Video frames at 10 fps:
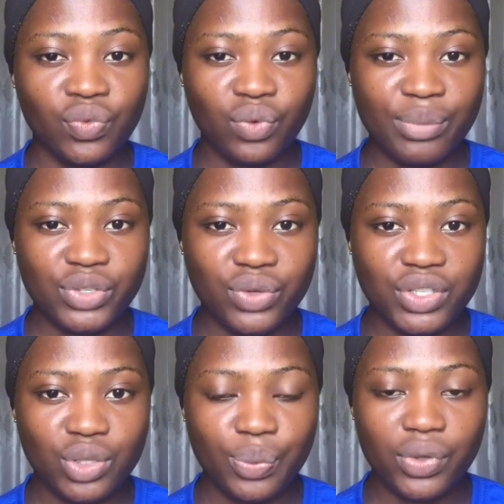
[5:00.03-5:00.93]
of promissory
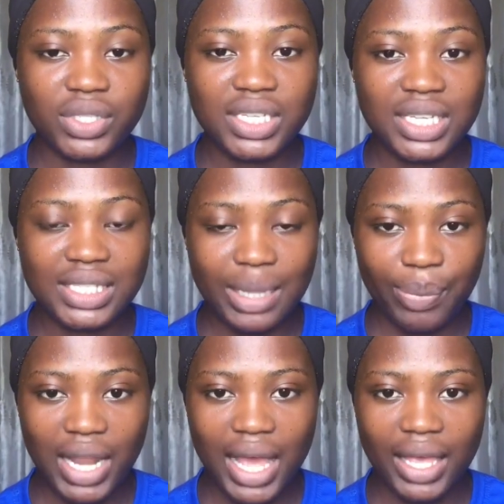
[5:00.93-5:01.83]
estoppel didn't
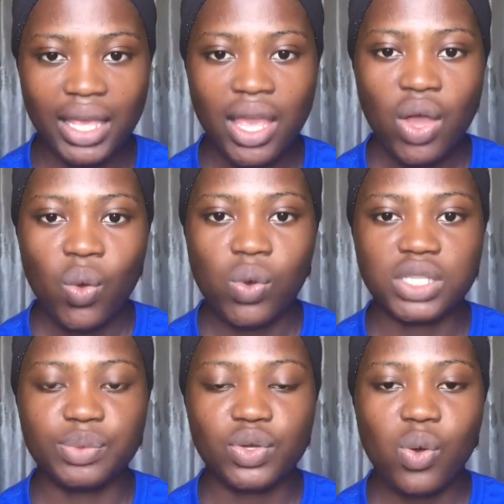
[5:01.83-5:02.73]
apply
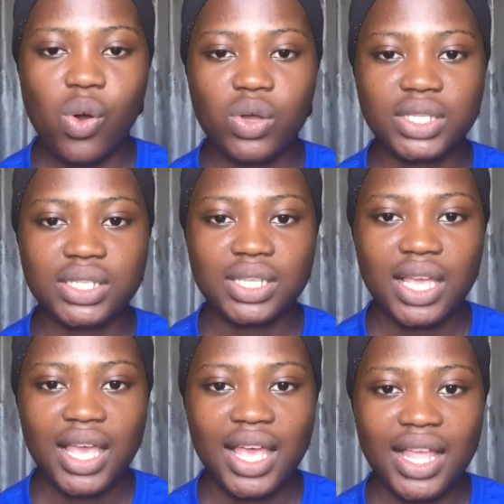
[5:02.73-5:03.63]
was because
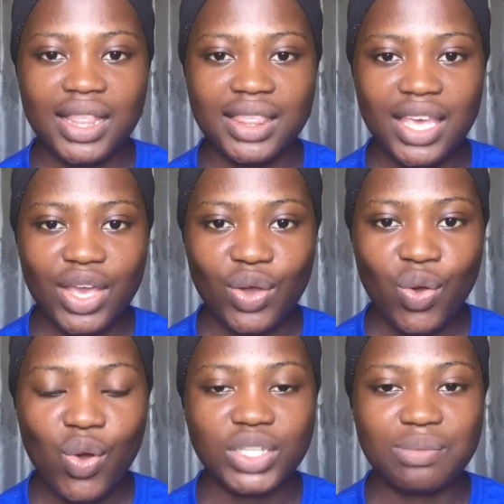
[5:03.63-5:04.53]
the
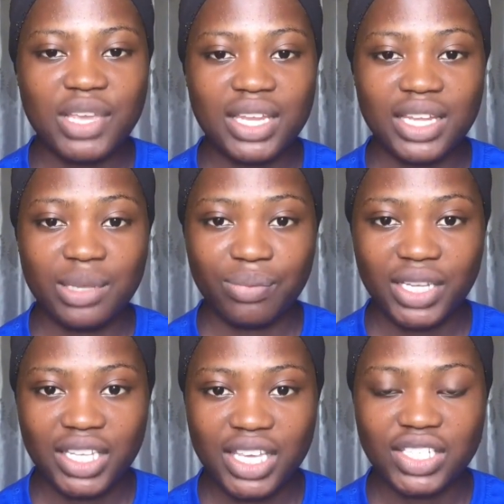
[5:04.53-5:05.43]
court made an
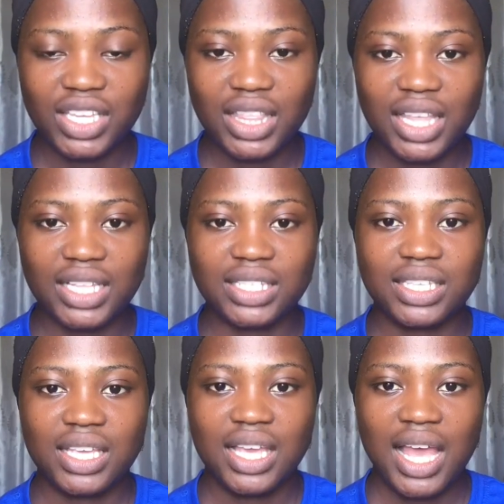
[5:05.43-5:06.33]
implication
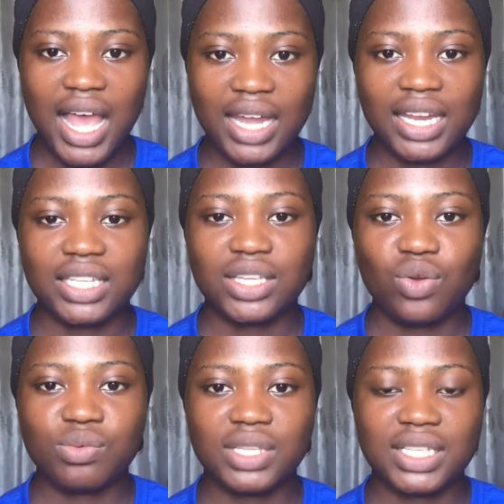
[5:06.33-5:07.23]
that under the
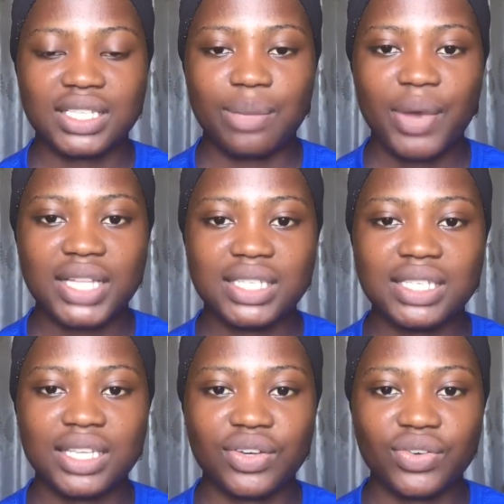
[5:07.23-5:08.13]
circumstances, the
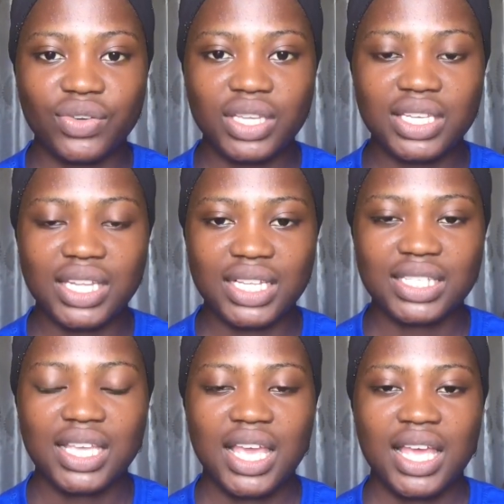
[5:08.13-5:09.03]
parties agreed that